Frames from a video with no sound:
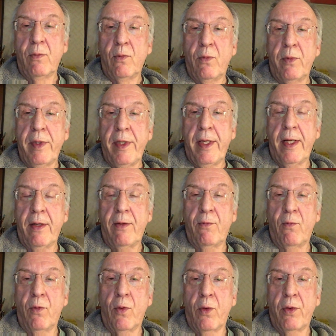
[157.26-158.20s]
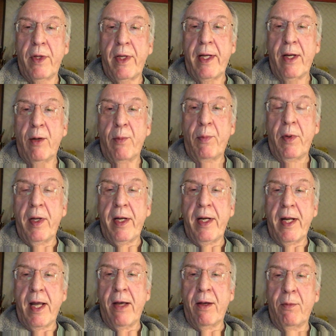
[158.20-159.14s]
we get roll the airplane
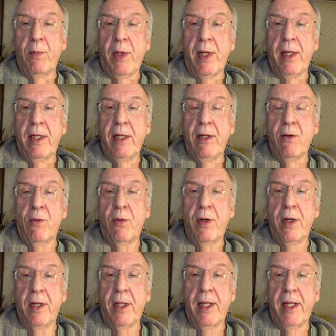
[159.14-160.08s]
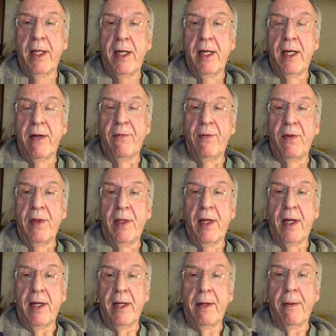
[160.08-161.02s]
out, get the oil in and
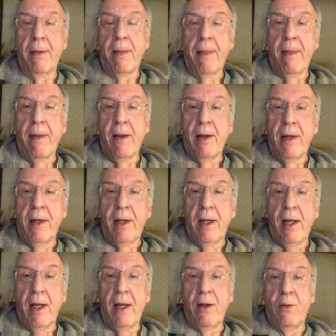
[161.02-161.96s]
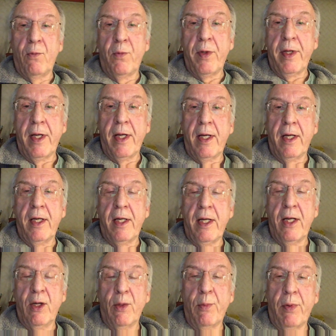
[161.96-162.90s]
everything, and we get in the
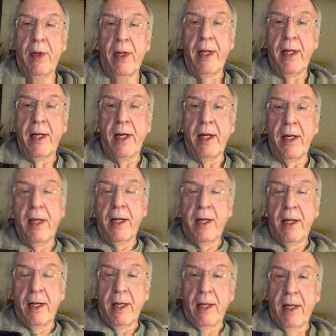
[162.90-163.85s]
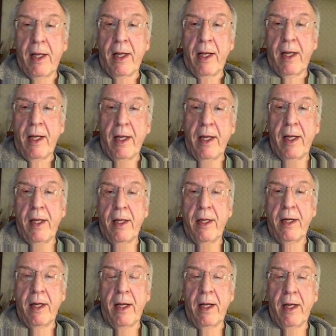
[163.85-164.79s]
airplane
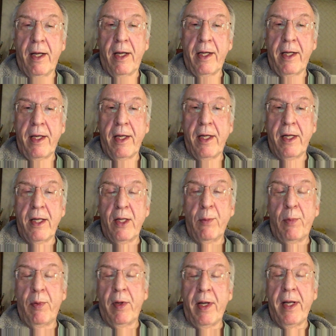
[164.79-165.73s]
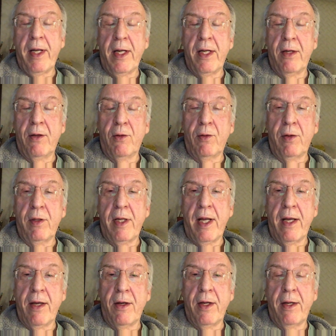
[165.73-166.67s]
and I get in the plane and look
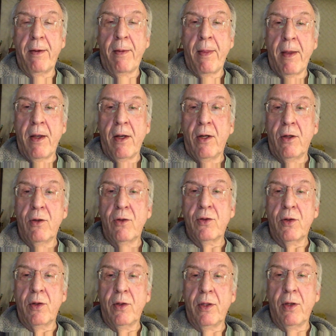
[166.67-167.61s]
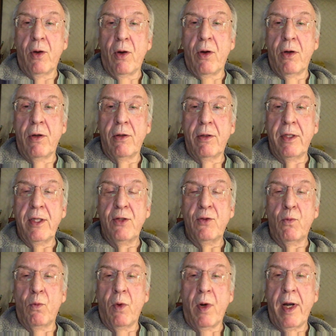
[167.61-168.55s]
down and there's all these
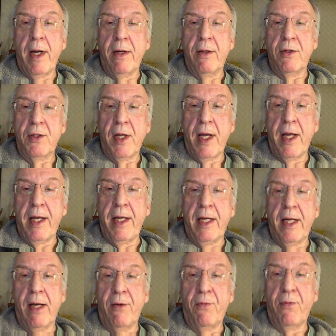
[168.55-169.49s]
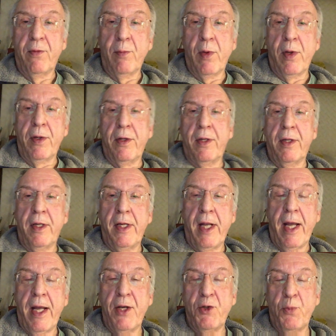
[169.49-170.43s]
wires hanging out from under the
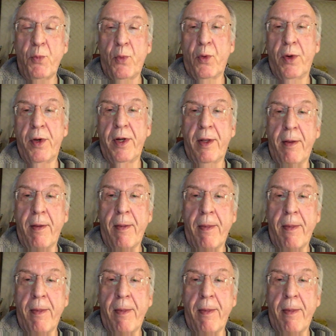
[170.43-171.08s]
dashboard.